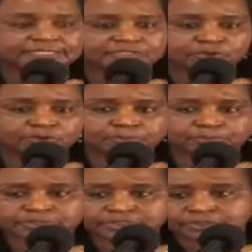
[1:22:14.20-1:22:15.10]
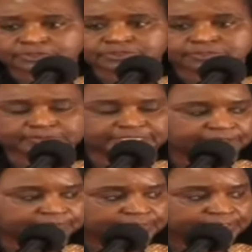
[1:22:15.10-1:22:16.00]
and all protocols
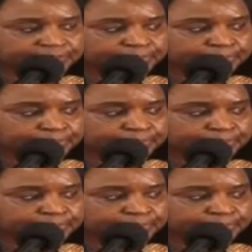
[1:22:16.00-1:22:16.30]
observed.